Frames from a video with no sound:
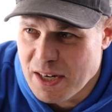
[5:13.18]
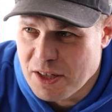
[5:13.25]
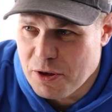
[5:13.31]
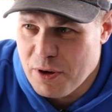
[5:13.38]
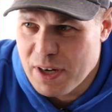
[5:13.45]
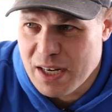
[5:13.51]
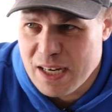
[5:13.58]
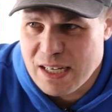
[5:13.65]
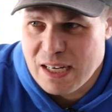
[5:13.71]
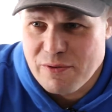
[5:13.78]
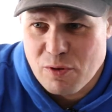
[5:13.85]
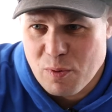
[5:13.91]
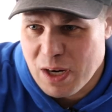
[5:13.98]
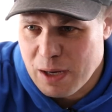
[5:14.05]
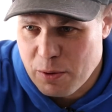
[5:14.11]
greatest critic. And
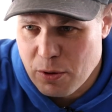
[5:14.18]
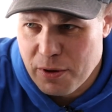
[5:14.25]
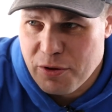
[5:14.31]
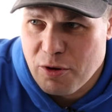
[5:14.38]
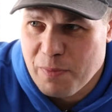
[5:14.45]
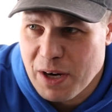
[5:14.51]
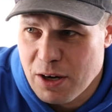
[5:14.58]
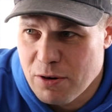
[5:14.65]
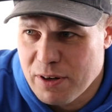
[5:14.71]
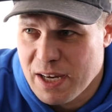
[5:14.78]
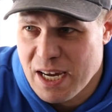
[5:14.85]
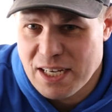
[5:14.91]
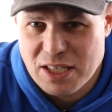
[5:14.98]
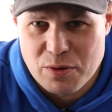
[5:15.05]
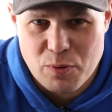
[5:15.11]
even when I'm going through my
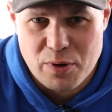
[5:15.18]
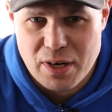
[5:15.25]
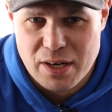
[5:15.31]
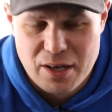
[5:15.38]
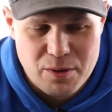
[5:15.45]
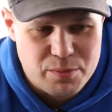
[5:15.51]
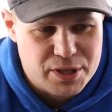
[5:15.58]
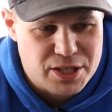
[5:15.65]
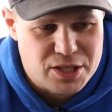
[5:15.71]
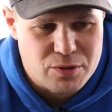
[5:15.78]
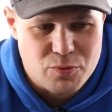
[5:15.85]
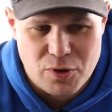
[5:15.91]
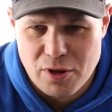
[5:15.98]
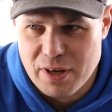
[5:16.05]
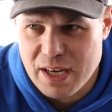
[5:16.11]
own cages and we're at
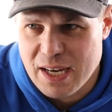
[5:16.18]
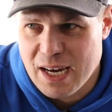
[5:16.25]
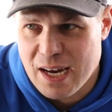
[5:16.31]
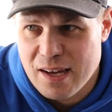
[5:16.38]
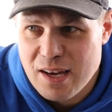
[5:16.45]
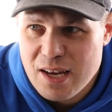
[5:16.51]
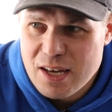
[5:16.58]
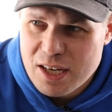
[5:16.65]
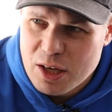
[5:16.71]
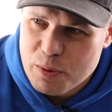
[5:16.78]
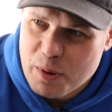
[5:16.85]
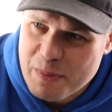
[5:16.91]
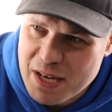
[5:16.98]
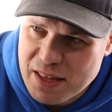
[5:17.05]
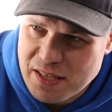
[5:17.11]
completion, we're looking at,
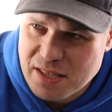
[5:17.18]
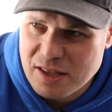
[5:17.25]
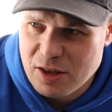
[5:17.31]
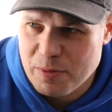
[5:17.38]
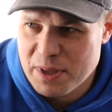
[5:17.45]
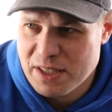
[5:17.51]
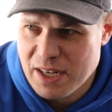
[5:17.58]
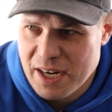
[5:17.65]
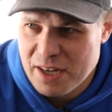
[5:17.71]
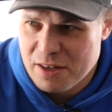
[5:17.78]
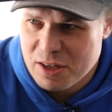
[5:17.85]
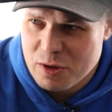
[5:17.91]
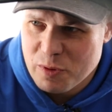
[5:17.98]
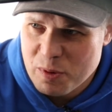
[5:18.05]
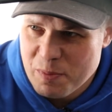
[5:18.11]
could we make this a little bit
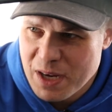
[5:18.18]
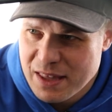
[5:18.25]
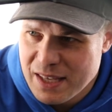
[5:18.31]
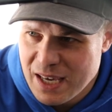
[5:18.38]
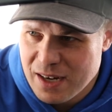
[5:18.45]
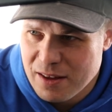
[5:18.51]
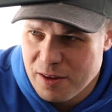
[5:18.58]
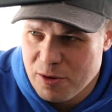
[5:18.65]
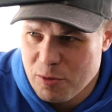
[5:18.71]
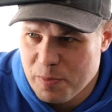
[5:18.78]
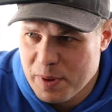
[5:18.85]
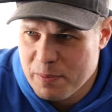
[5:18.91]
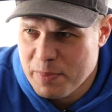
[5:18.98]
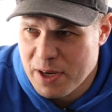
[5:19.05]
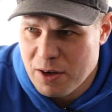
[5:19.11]
tighter? Could we make that a
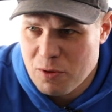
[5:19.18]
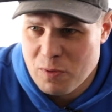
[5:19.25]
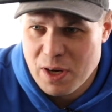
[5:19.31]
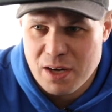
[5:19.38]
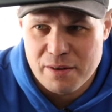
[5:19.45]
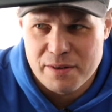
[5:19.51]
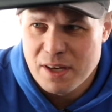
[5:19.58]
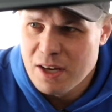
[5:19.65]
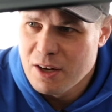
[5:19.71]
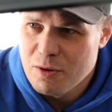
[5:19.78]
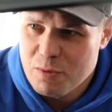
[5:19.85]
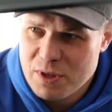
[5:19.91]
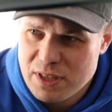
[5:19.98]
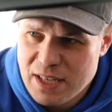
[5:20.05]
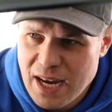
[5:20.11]
little bit better weld?
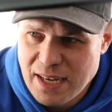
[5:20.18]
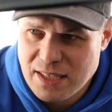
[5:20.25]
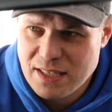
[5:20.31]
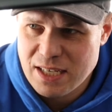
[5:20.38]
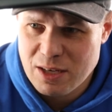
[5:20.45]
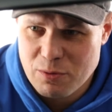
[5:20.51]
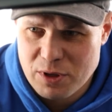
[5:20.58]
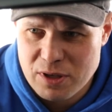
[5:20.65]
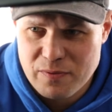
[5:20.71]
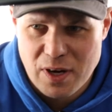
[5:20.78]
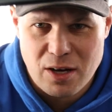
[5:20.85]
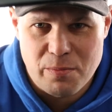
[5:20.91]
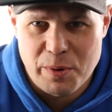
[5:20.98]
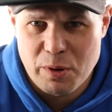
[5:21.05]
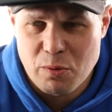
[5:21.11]
We're testing, we're
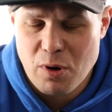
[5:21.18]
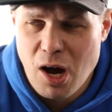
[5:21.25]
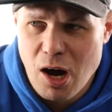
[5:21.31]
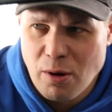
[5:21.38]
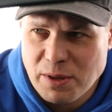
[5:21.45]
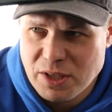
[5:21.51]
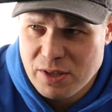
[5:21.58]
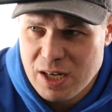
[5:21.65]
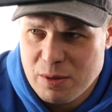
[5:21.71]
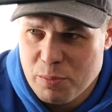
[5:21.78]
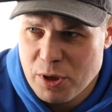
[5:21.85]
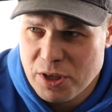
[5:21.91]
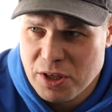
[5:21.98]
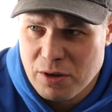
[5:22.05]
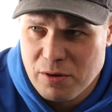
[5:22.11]
developing, we're always trying
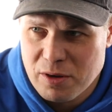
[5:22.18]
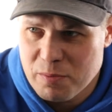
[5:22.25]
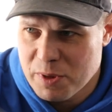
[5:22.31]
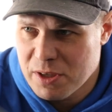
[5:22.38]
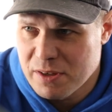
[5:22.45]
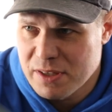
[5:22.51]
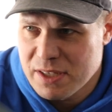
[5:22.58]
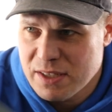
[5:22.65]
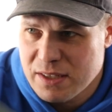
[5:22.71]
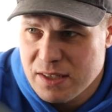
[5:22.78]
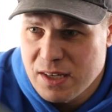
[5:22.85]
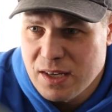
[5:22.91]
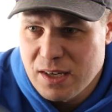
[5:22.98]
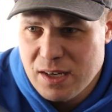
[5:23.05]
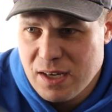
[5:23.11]
to push our own
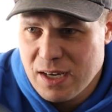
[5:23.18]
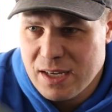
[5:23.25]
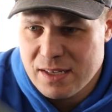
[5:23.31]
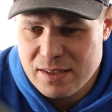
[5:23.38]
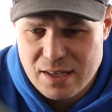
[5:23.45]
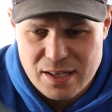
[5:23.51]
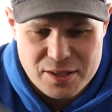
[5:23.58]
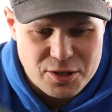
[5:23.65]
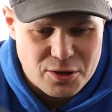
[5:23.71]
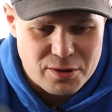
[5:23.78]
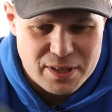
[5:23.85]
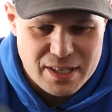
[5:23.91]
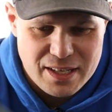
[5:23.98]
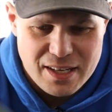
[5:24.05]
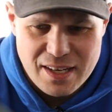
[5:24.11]
abilities. And
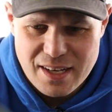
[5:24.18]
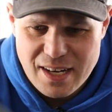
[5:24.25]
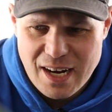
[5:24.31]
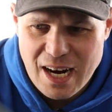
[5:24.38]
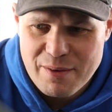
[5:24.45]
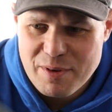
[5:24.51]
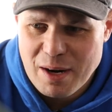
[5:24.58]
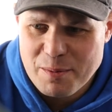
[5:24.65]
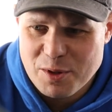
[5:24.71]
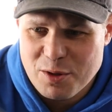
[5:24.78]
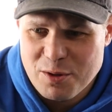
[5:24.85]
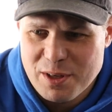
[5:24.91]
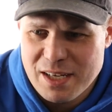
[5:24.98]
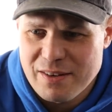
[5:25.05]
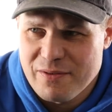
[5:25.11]
certainly I have the
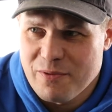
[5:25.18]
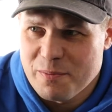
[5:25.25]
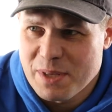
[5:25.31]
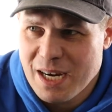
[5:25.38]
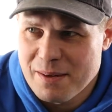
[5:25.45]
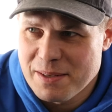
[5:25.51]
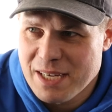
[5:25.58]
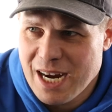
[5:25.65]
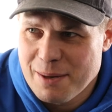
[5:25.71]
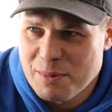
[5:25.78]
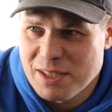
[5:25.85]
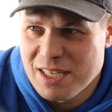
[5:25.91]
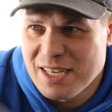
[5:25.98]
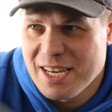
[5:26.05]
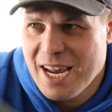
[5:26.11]
opportunity from time to time
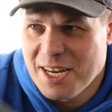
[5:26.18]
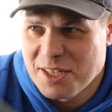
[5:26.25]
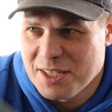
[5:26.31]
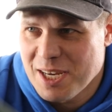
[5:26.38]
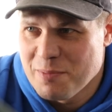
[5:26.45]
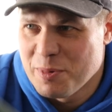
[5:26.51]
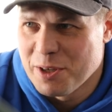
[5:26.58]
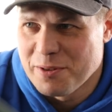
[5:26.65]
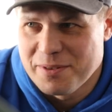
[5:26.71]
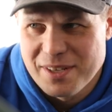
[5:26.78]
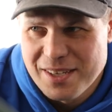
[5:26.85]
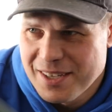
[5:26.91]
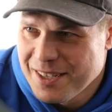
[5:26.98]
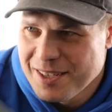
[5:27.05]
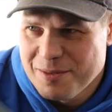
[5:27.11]
to see cages I built